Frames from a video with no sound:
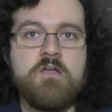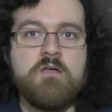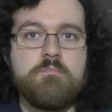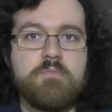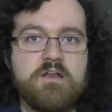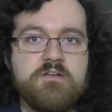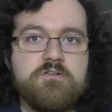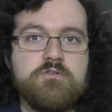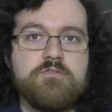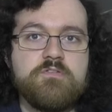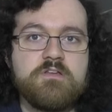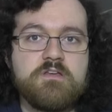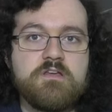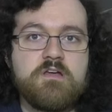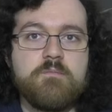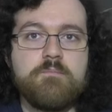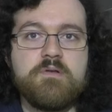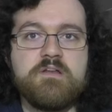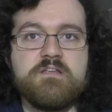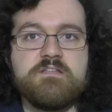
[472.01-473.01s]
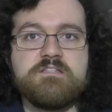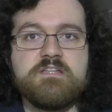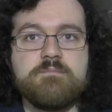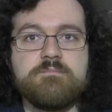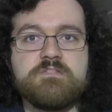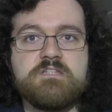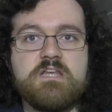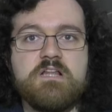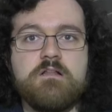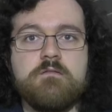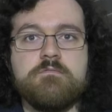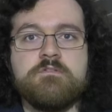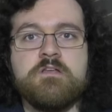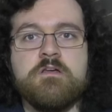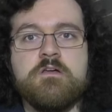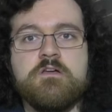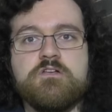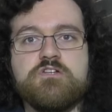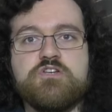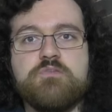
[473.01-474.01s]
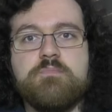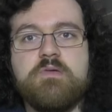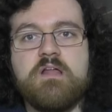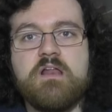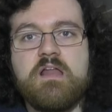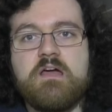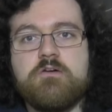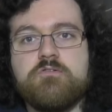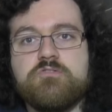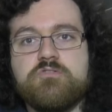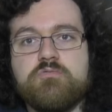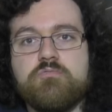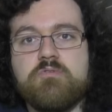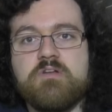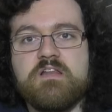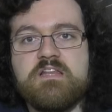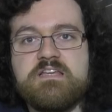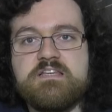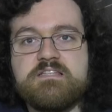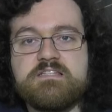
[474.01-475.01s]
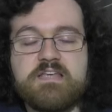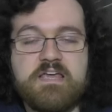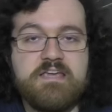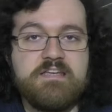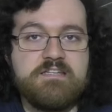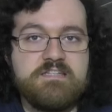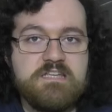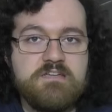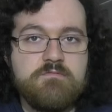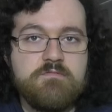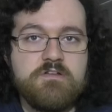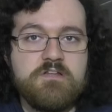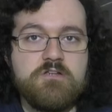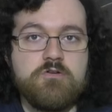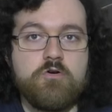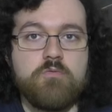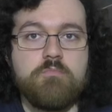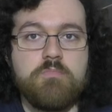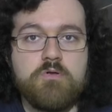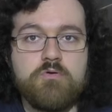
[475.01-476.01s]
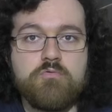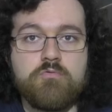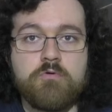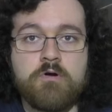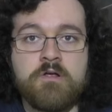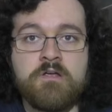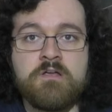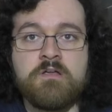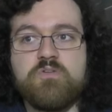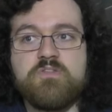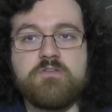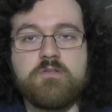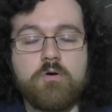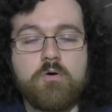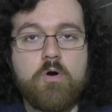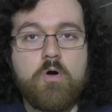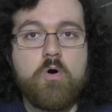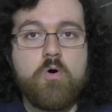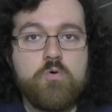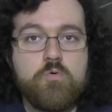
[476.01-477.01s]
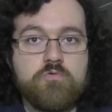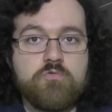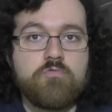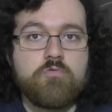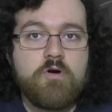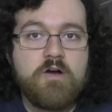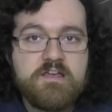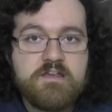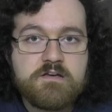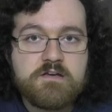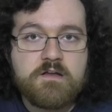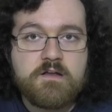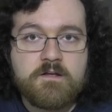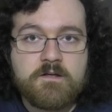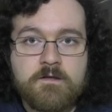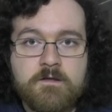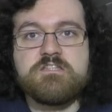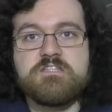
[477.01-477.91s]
But I do think companies themselves should be allowed to release a DVD or Blu-ray with their own rating,